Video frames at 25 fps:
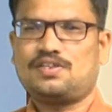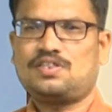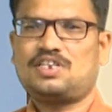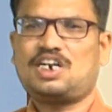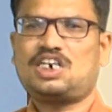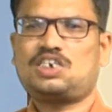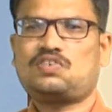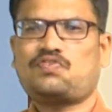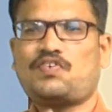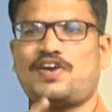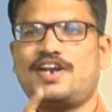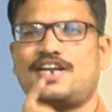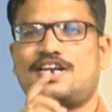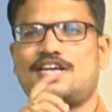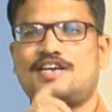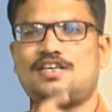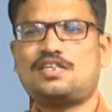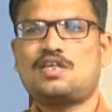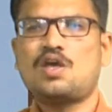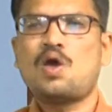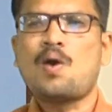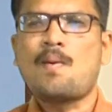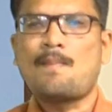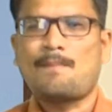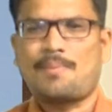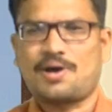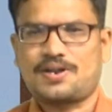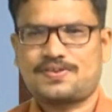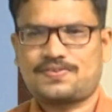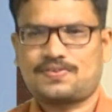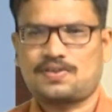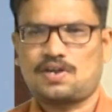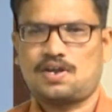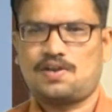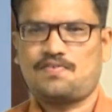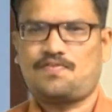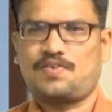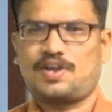That's why it is
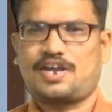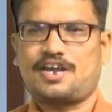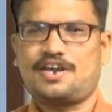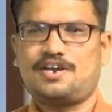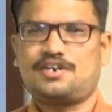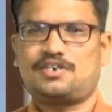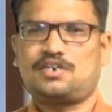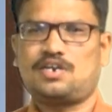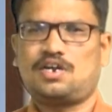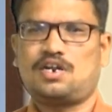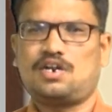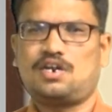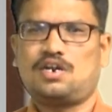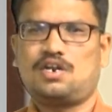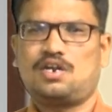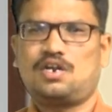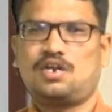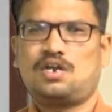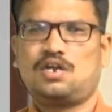personification.